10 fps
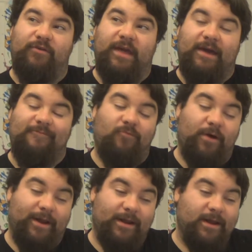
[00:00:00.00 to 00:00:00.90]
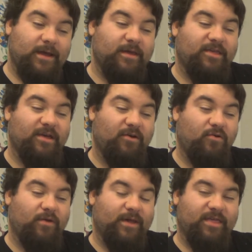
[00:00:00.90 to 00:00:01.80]
for day one,
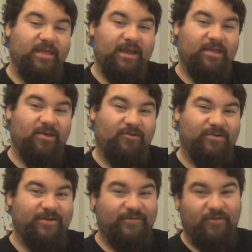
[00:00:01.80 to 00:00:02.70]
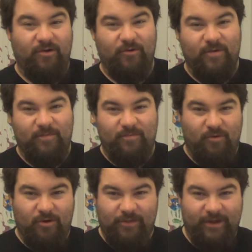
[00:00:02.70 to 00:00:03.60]
so stay tuned for
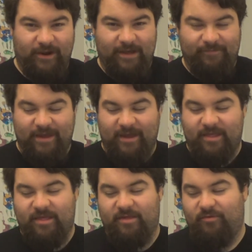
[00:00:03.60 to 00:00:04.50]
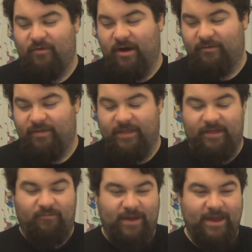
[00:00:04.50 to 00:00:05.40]
more little updates throughout
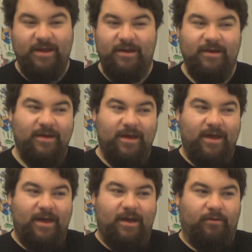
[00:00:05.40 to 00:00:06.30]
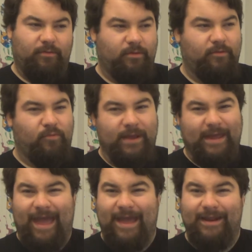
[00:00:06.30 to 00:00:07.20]
the week. The
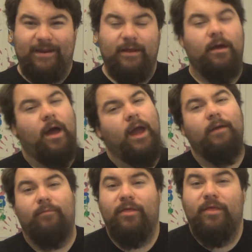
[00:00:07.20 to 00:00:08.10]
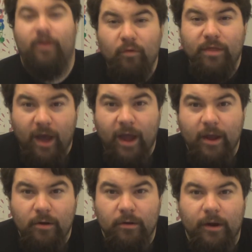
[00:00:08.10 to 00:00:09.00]
weekend. I am so
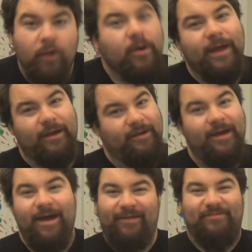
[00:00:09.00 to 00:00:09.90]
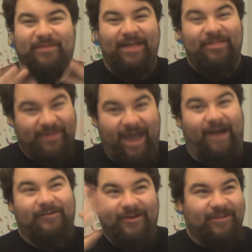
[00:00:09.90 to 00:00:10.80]
tired. Okay,
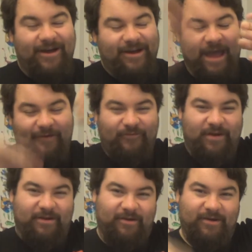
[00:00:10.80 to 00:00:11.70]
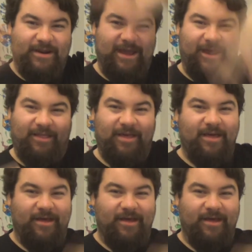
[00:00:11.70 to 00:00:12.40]
yeah, good luck, have fun, good night,